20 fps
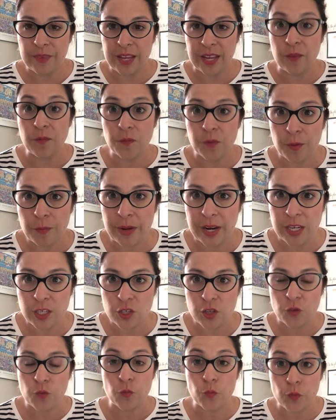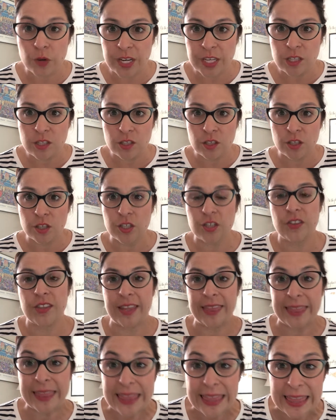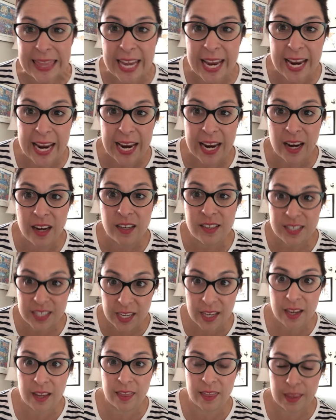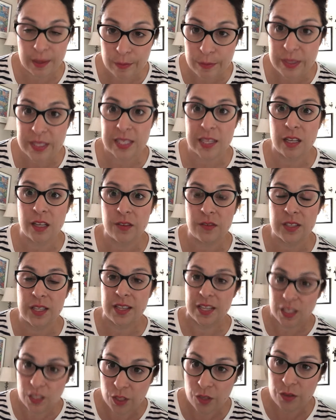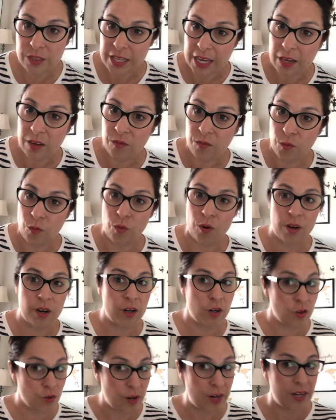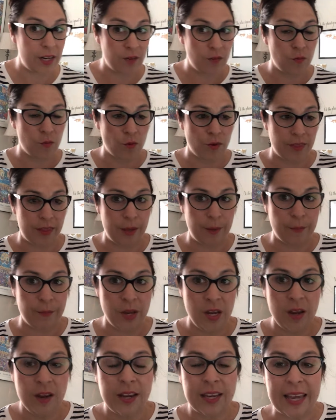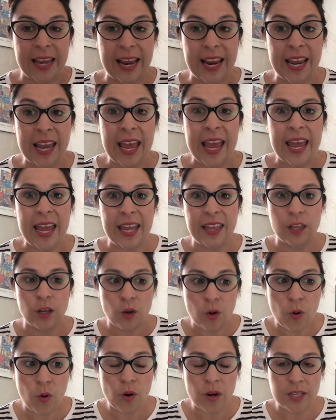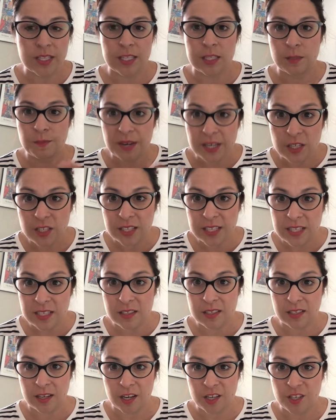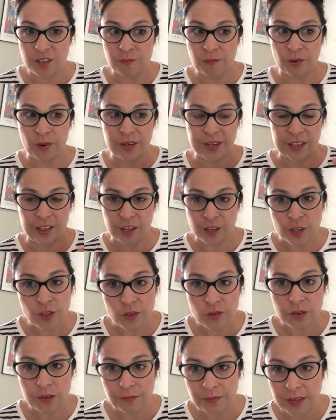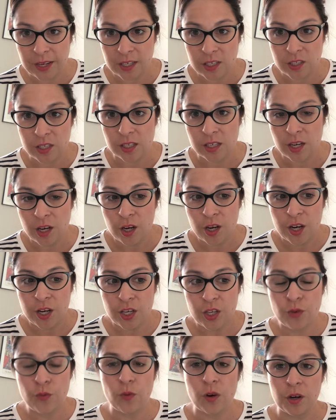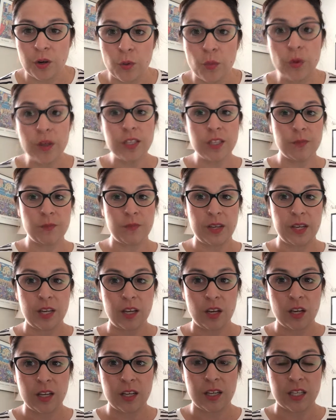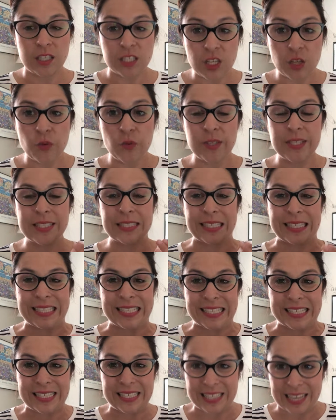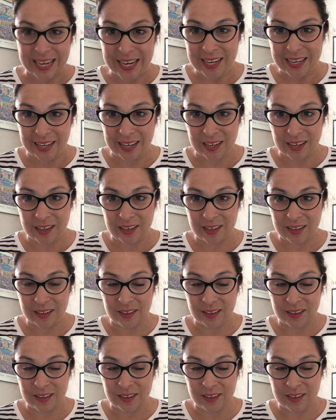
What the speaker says: information, research that they did themselves, and then you take for credit for them, okay? In the course, especially discussion board and the news reflection, you are going to be continuously citing